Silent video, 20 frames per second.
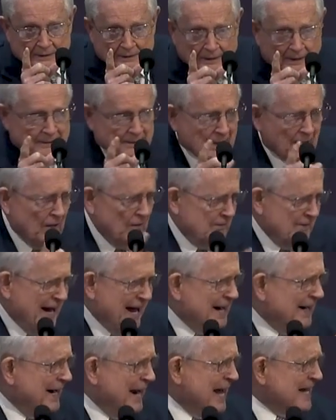
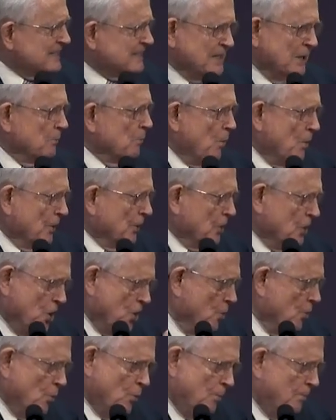Ananias didn't want to
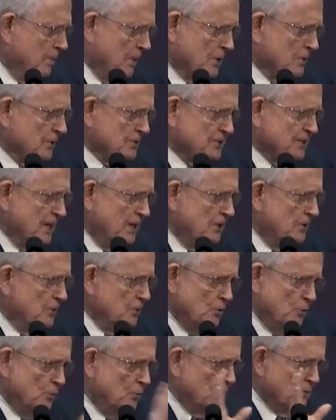go because he
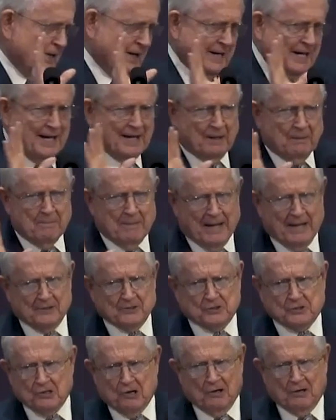knew the kind of man
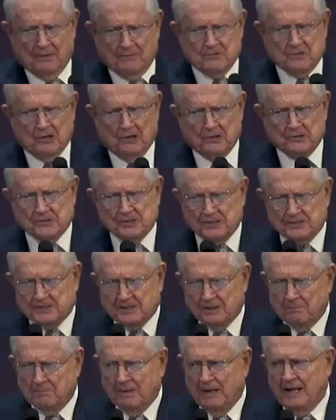Saul of Tarsus
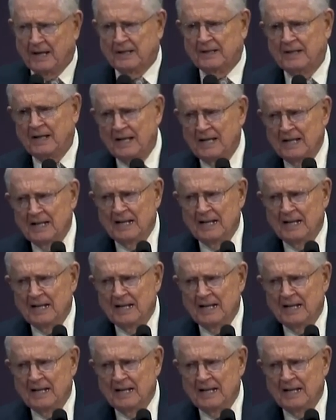had been.